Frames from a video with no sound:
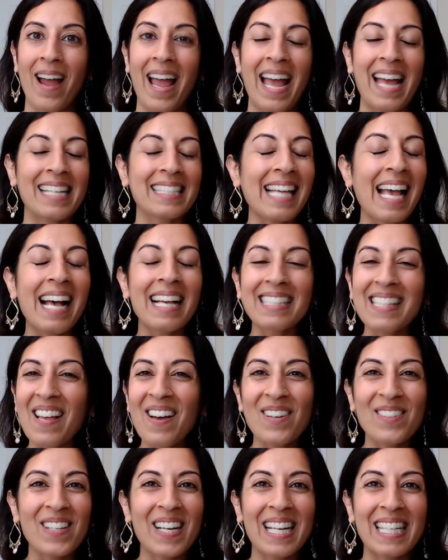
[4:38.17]
And as
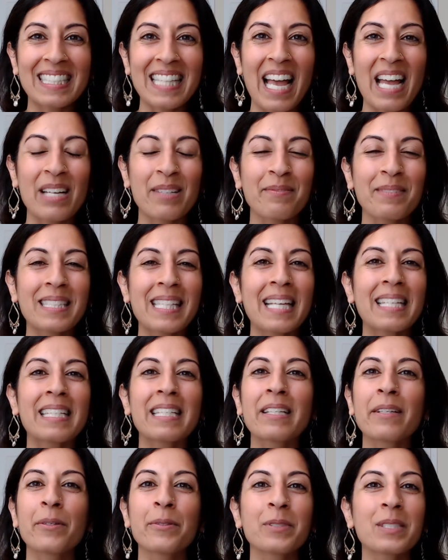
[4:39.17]
always, I am
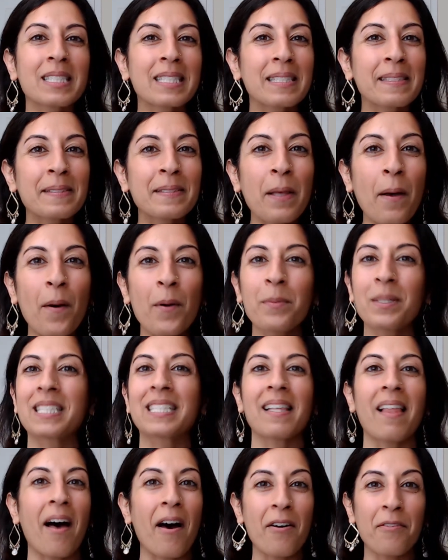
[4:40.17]
sending you so much
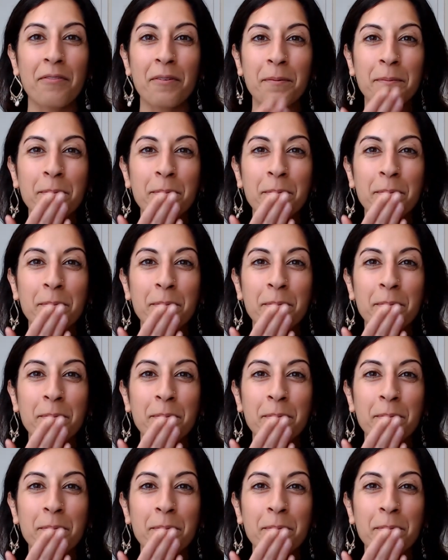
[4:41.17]
love.